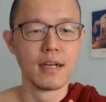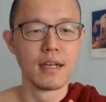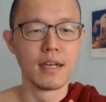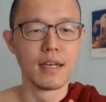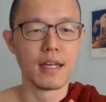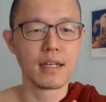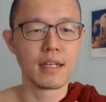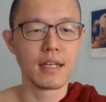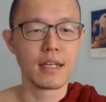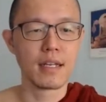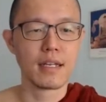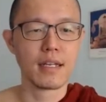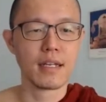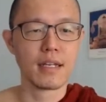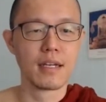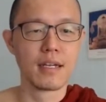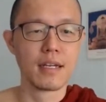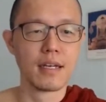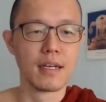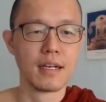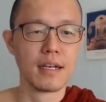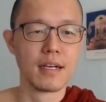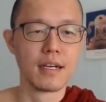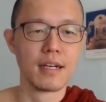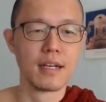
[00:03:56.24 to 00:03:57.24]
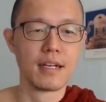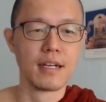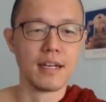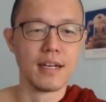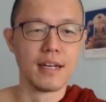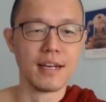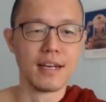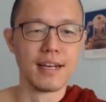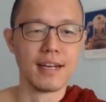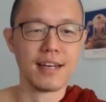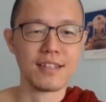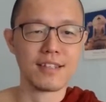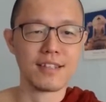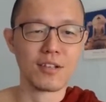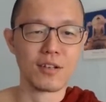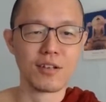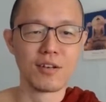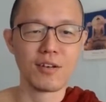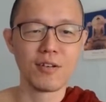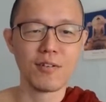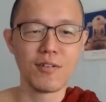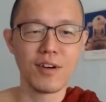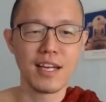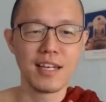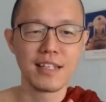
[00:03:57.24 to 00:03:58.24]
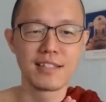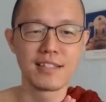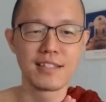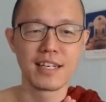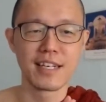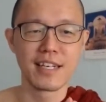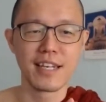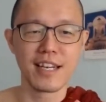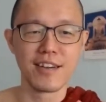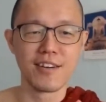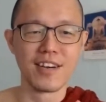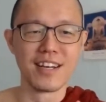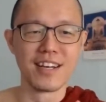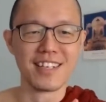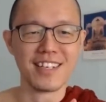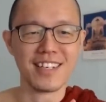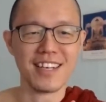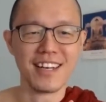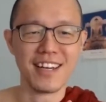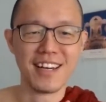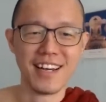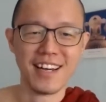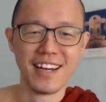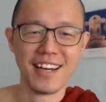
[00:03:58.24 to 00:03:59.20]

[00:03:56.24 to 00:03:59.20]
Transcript: Like that. Don't know why I sang it one.